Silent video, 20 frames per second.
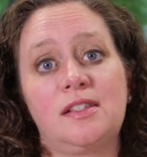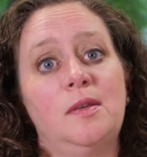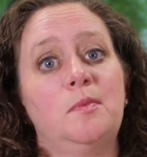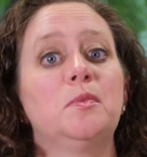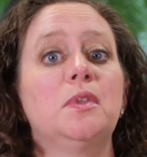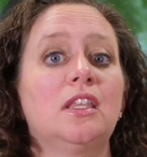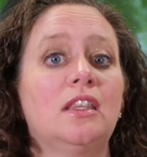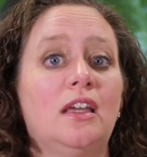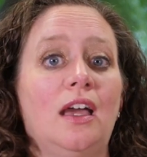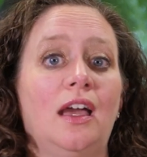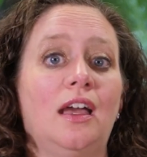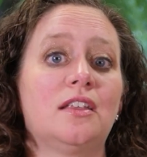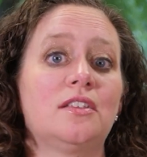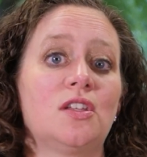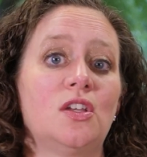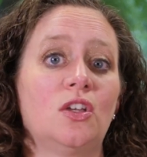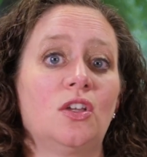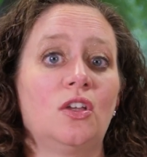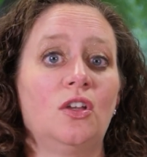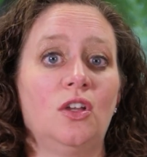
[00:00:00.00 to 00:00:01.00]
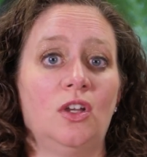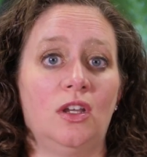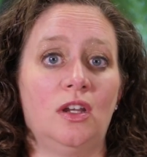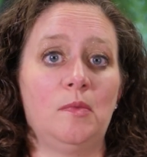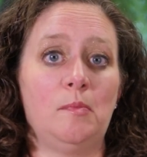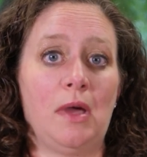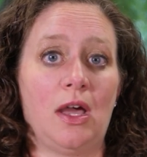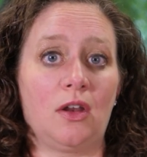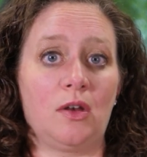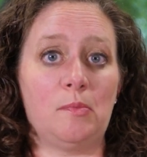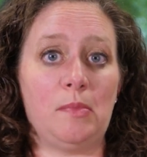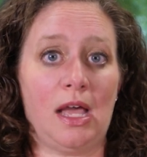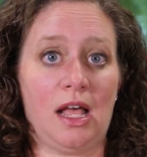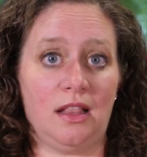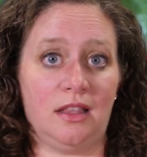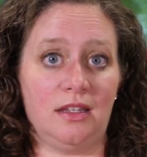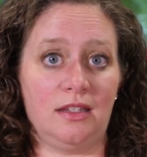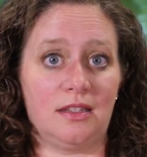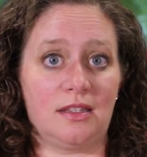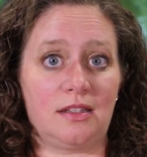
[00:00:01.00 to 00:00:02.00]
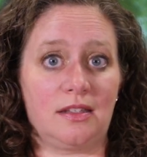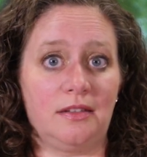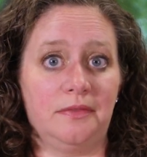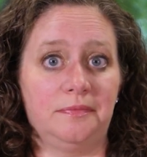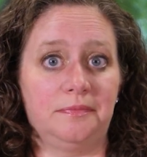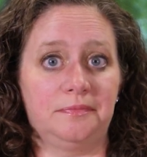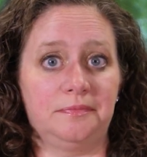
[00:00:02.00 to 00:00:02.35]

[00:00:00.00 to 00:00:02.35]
something that has a good amount of balance.